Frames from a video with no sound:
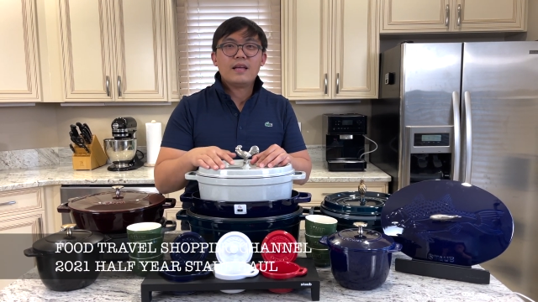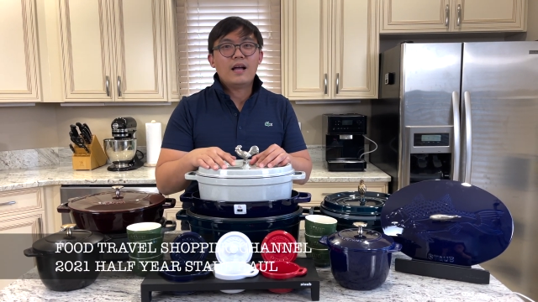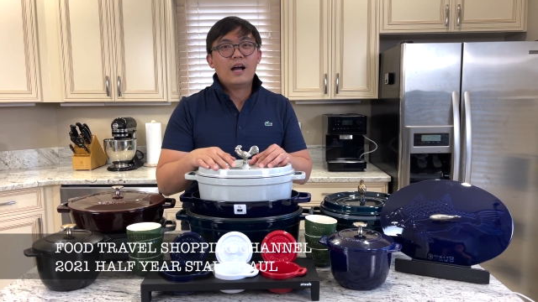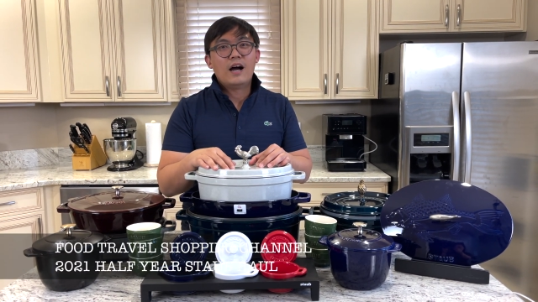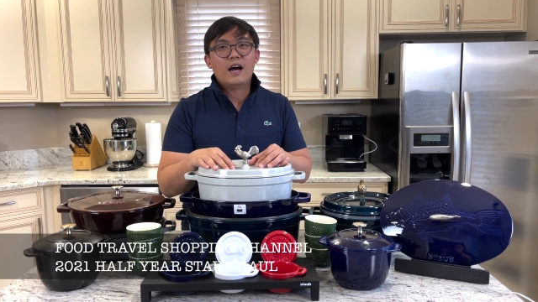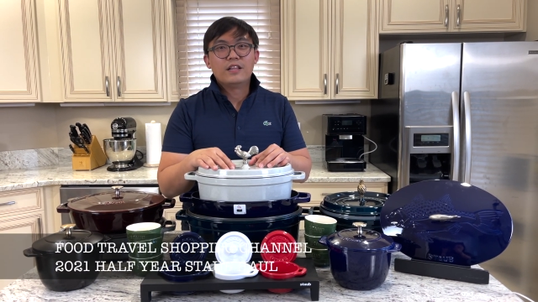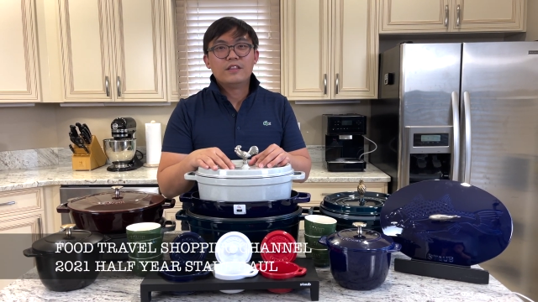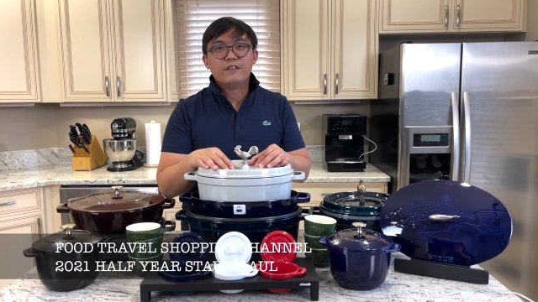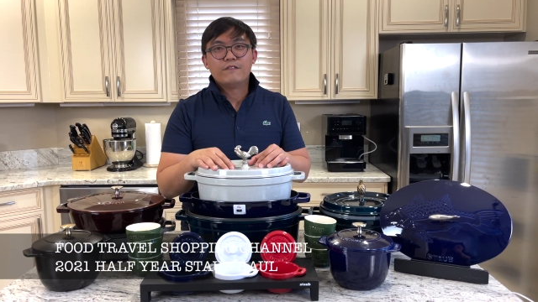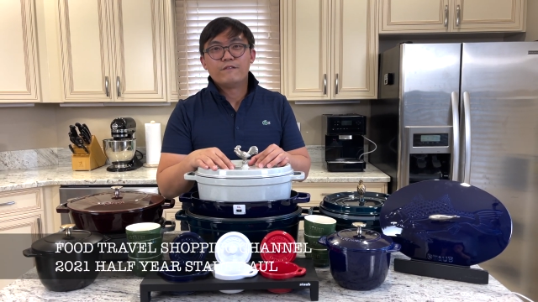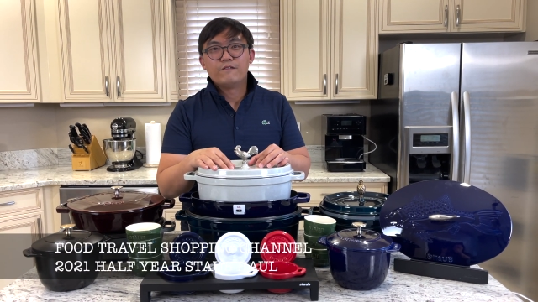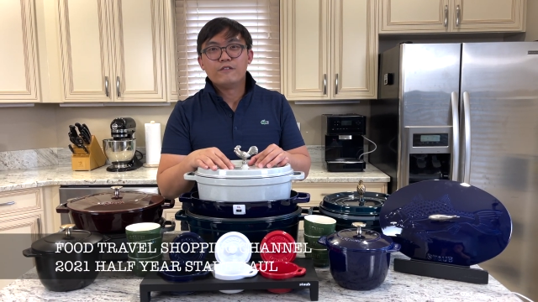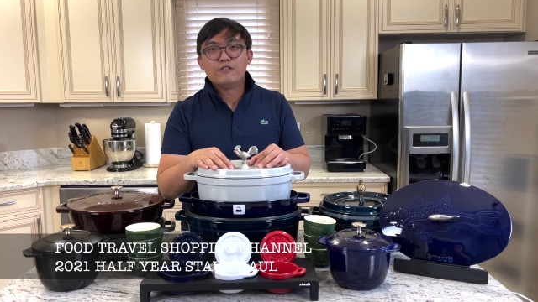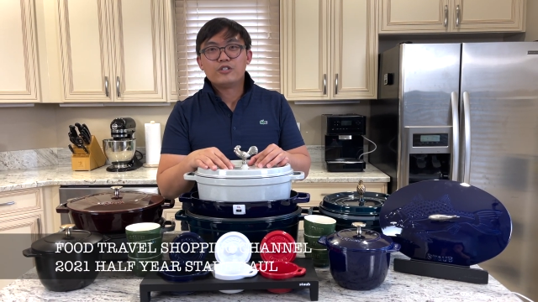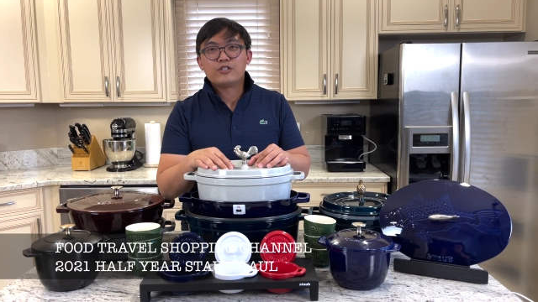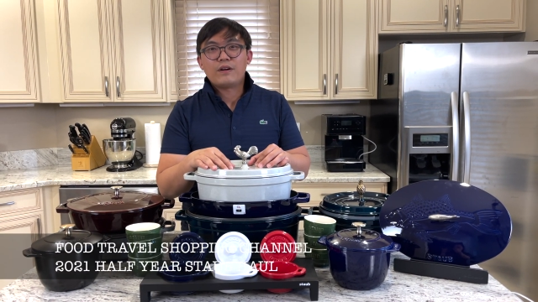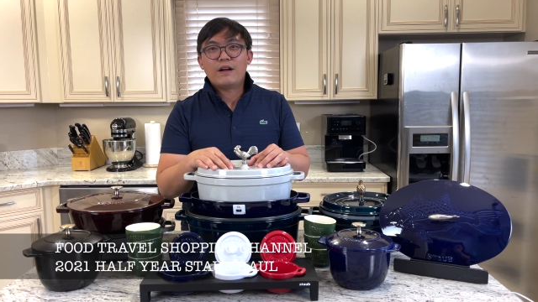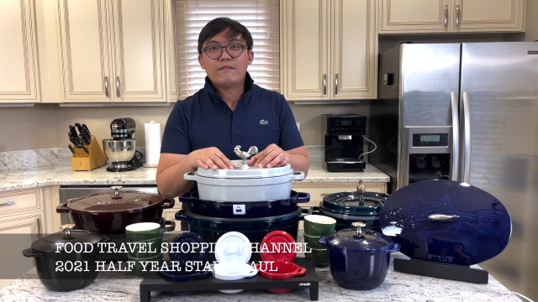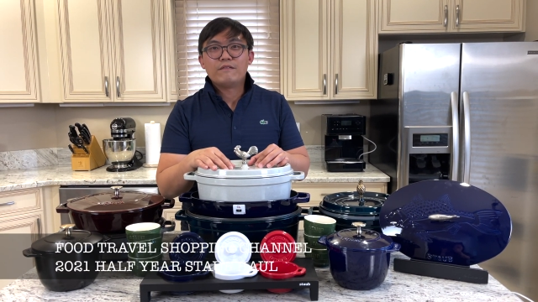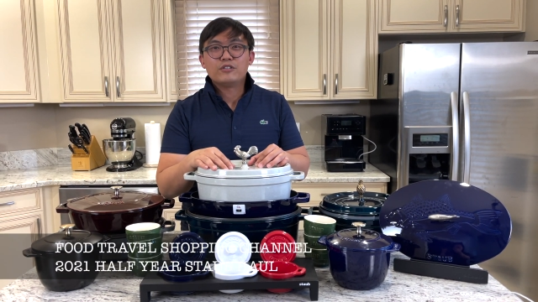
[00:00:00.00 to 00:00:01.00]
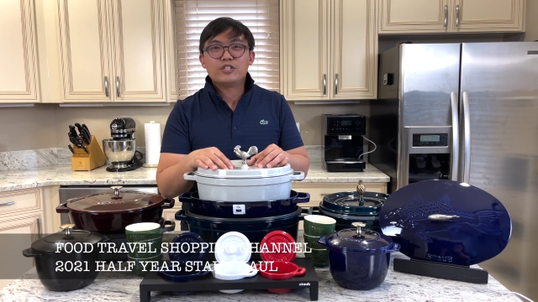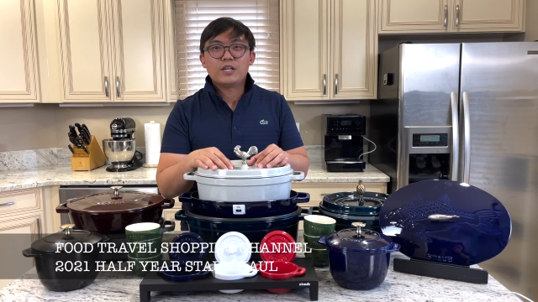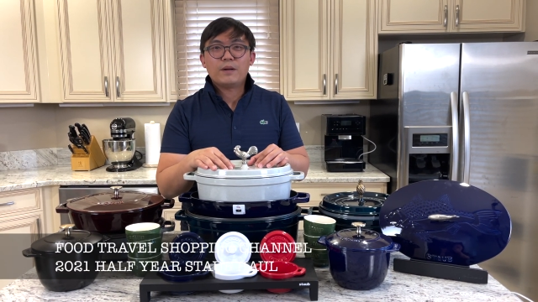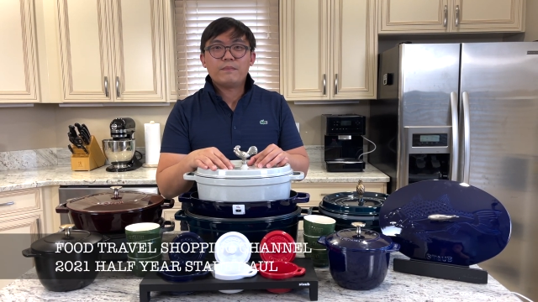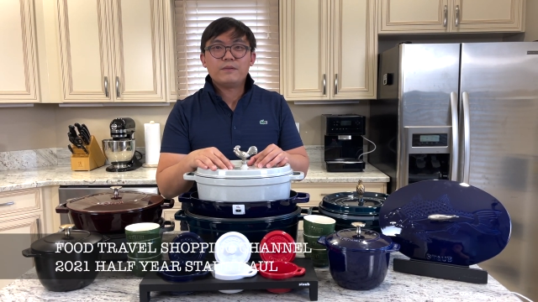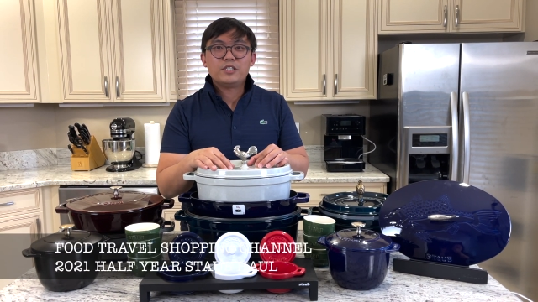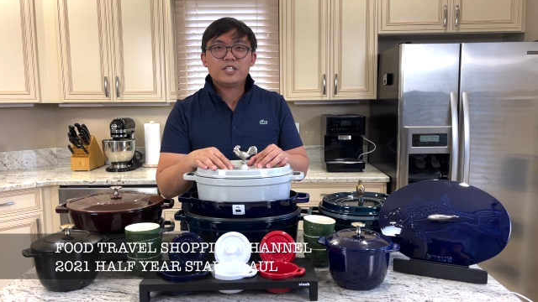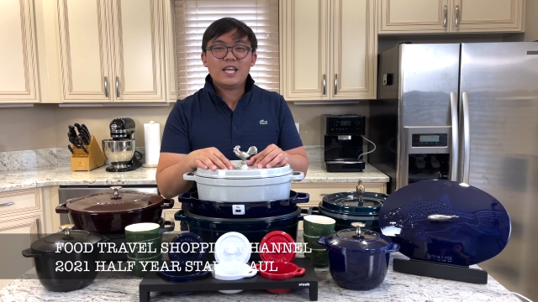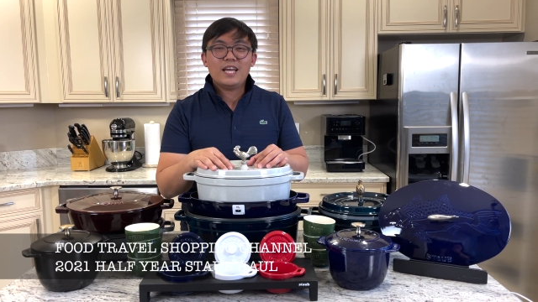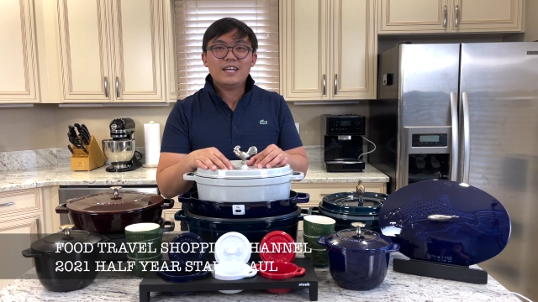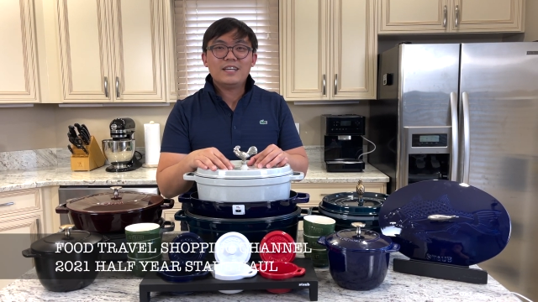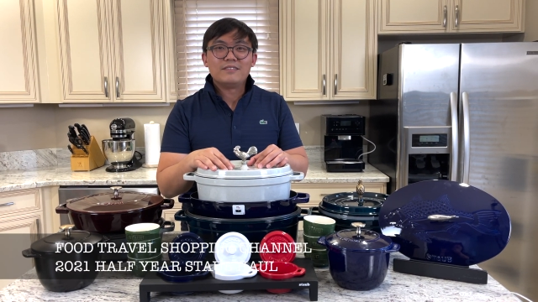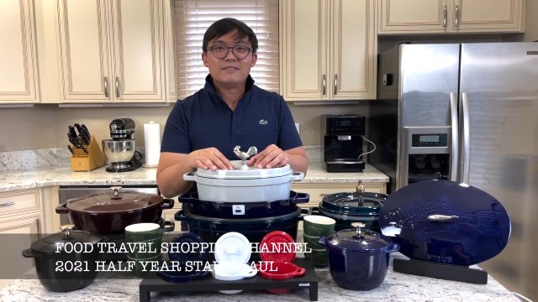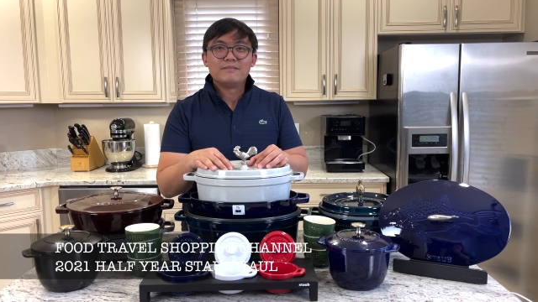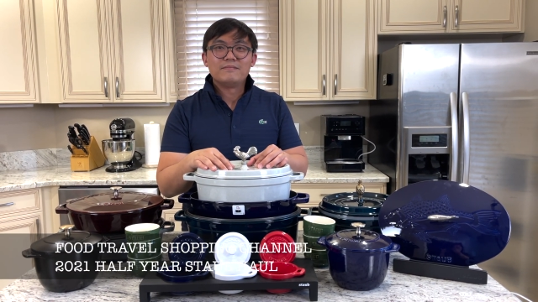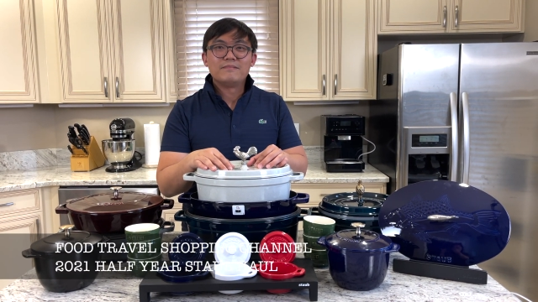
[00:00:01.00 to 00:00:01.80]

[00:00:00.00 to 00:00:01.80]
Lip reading: on the Food Travel Shopping channel.